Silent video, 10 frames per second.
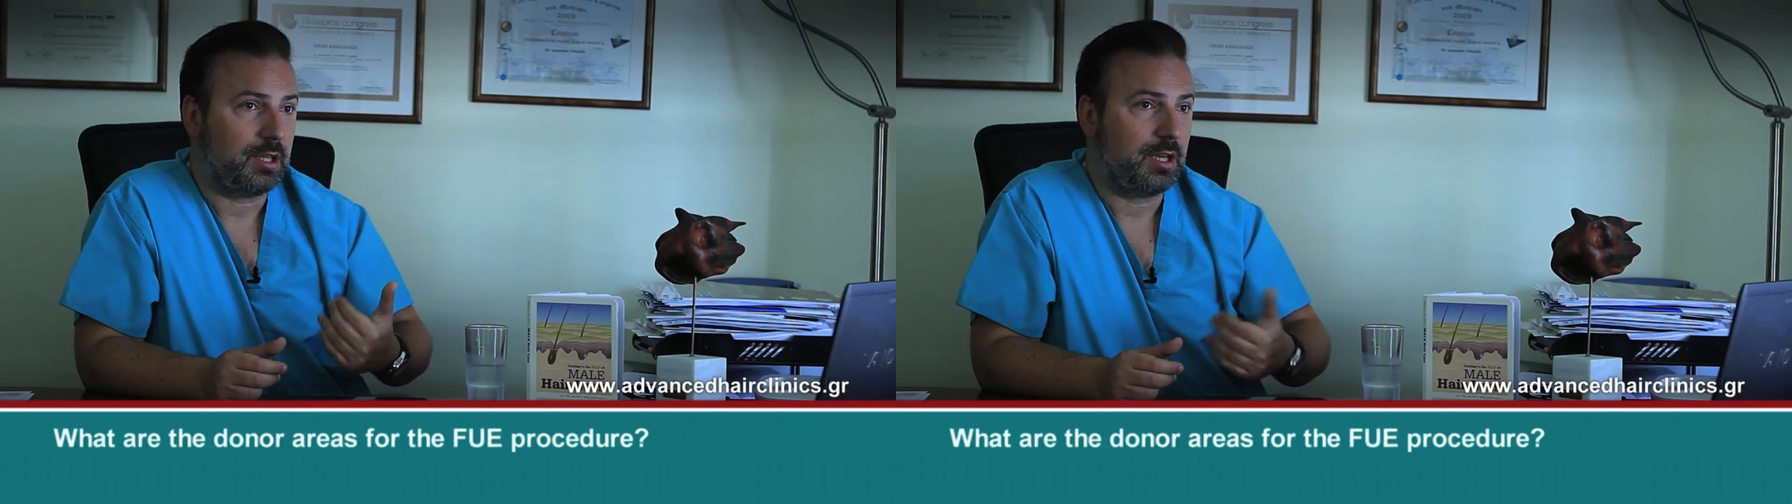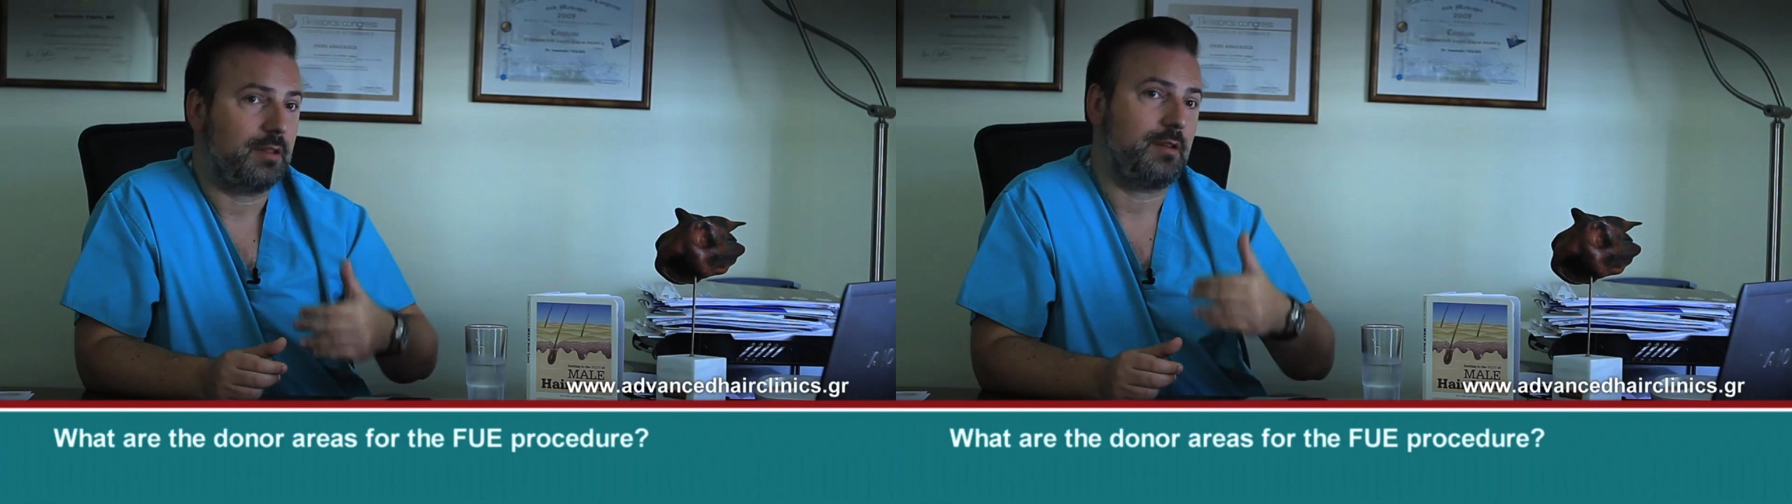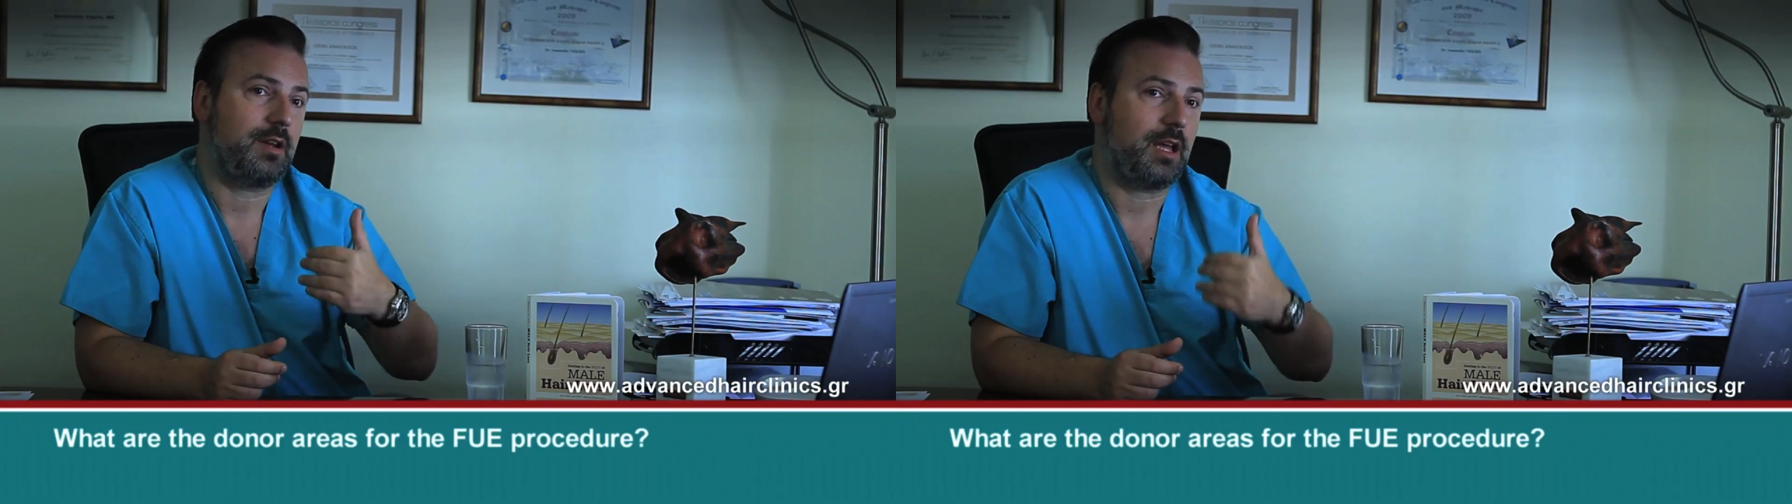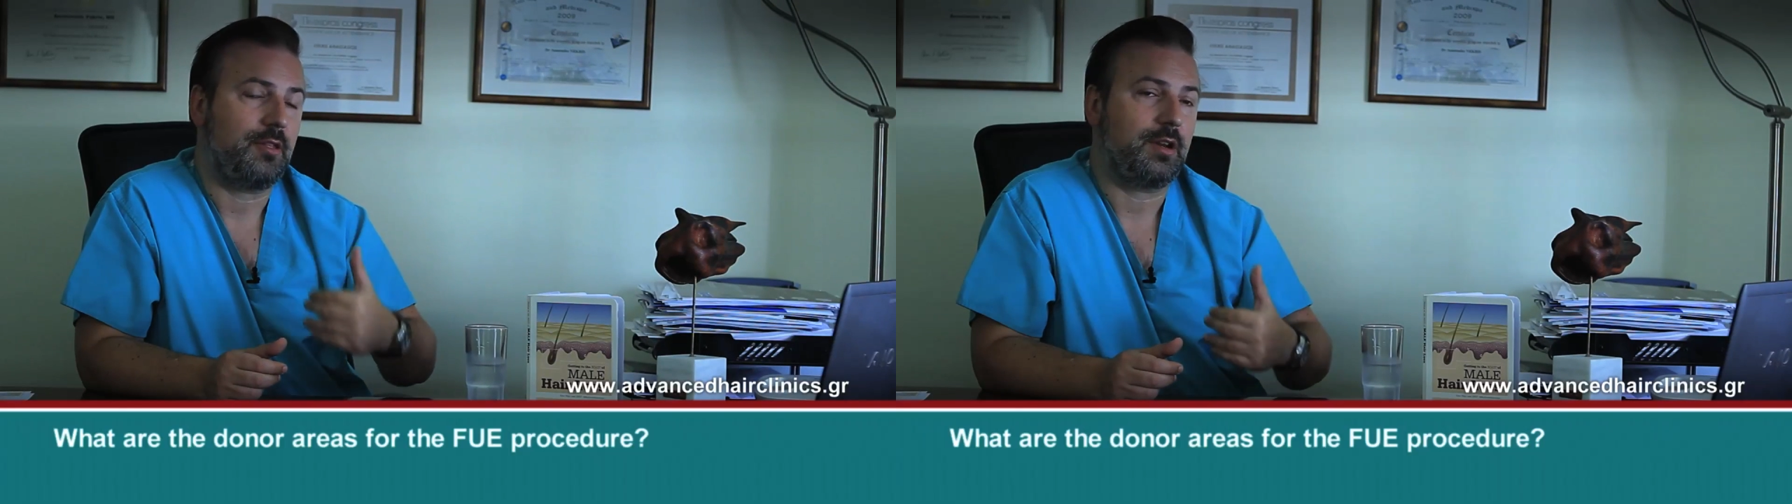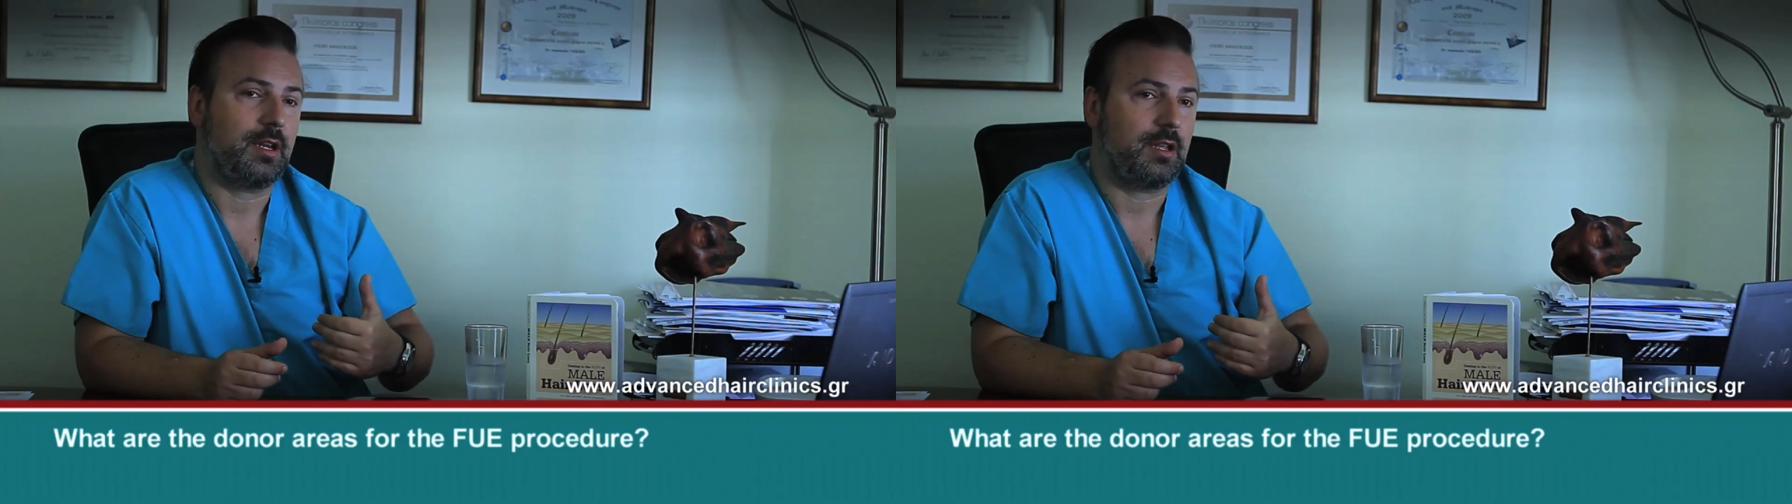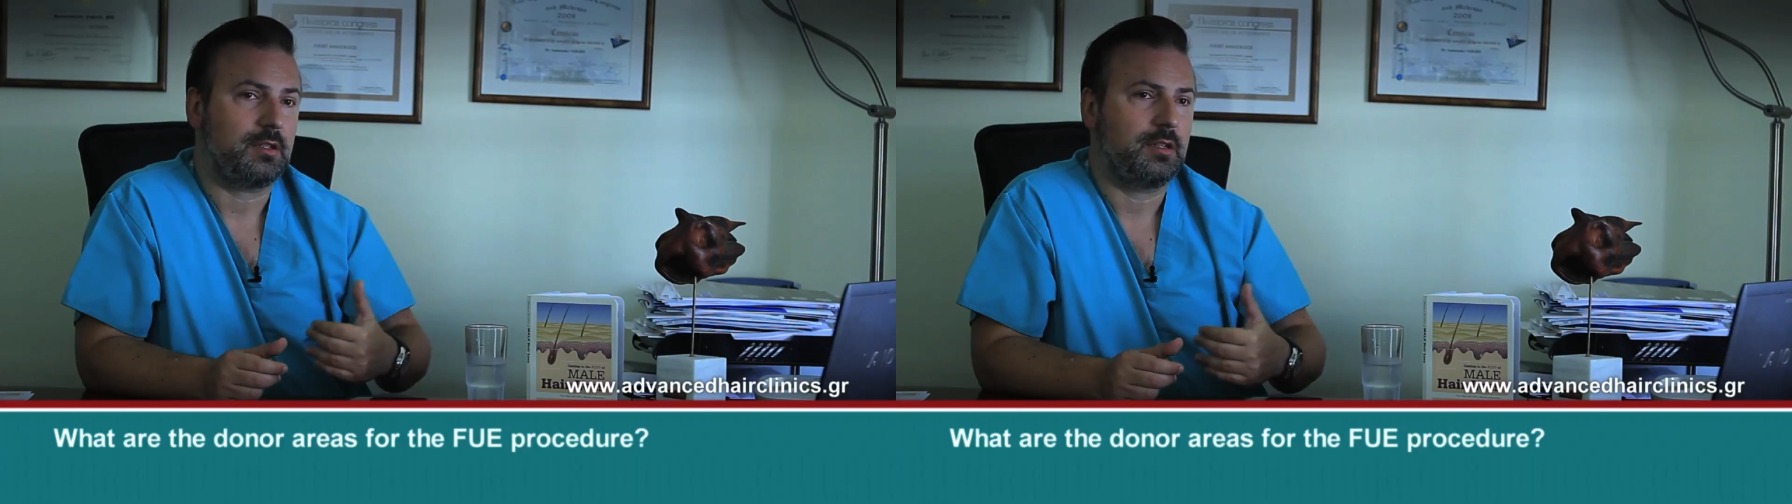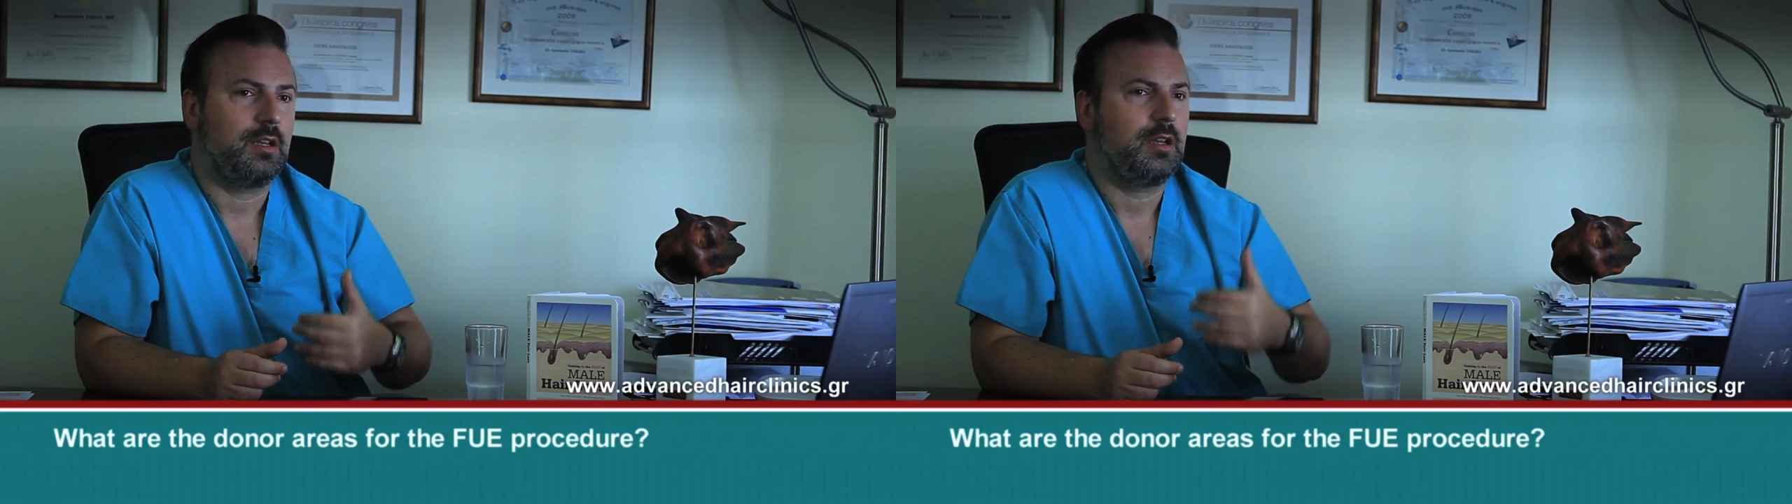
hair than other areas.